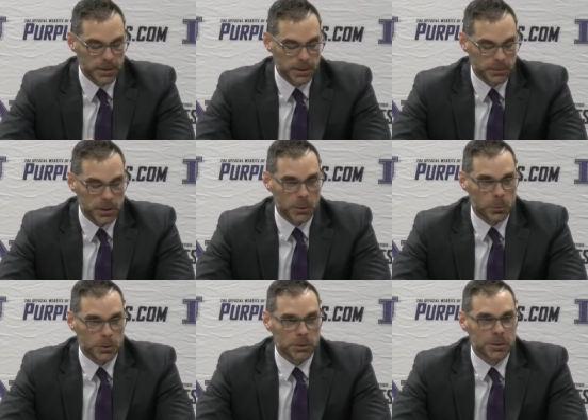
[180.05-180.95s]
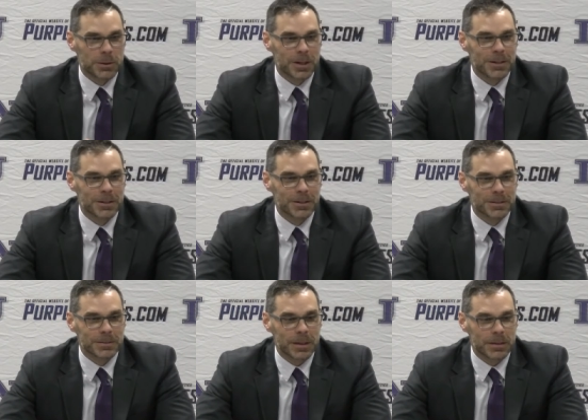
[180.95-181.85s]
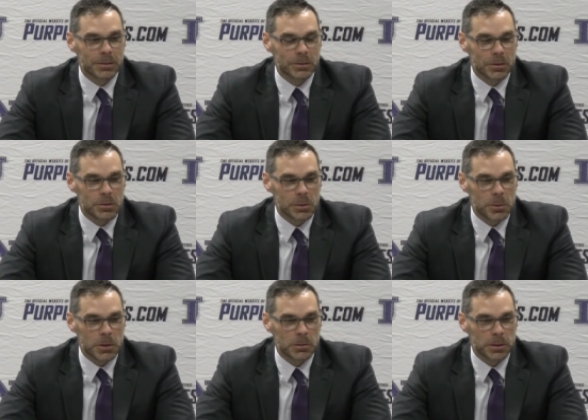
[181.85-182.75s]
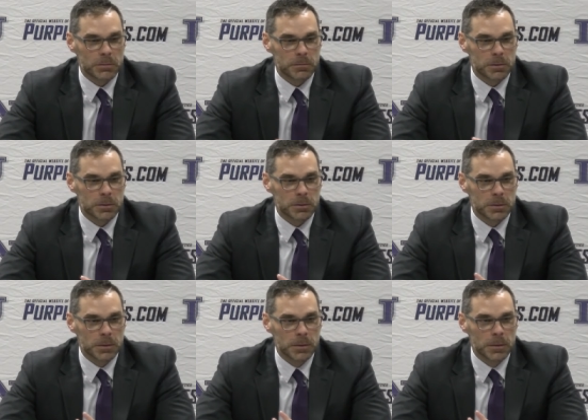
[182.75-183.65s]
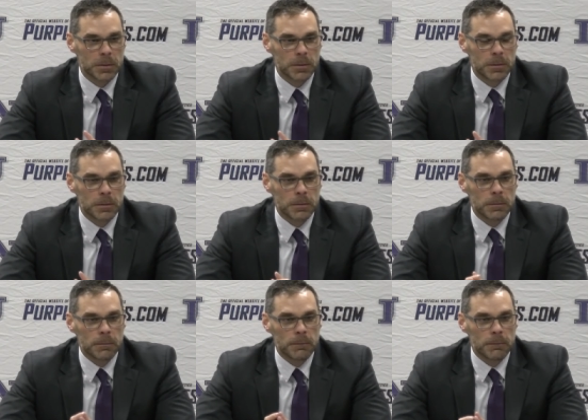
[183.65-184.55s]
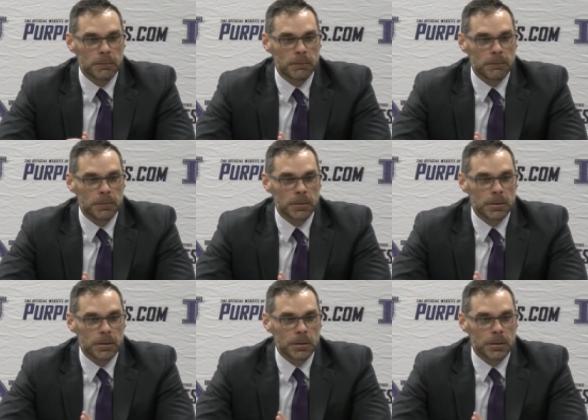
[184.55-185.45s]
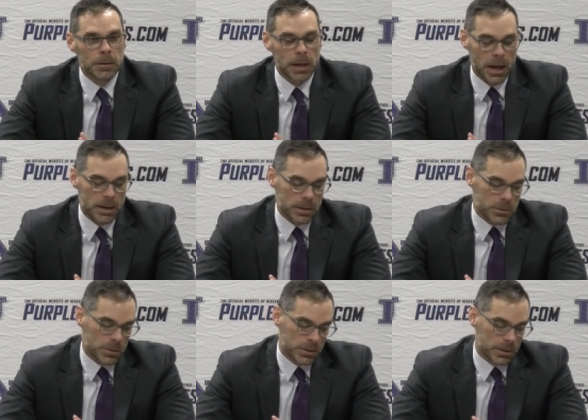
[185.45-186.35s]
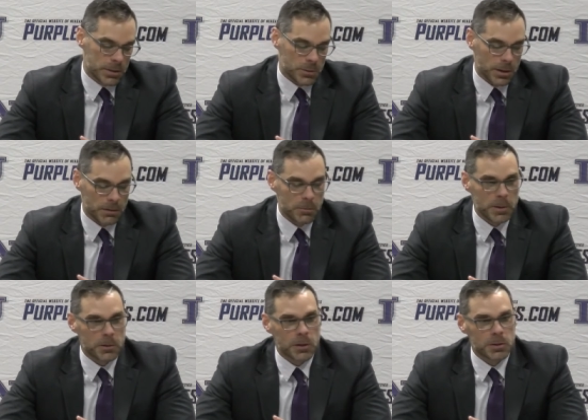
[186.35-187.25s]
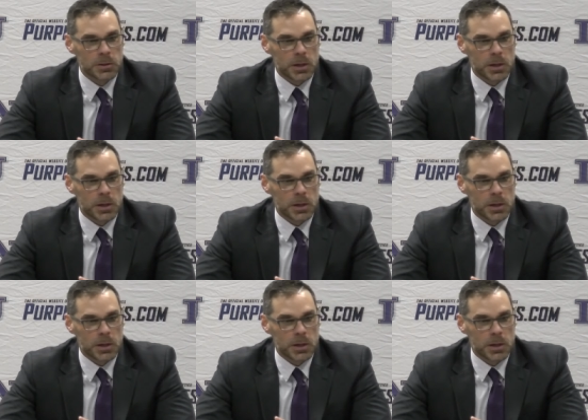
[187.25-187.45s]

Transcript: uh, we got to work a little harder, and, and starts tomorrow again for us. You happy to get another chance so soon? Yeah, that's what that's what I love about college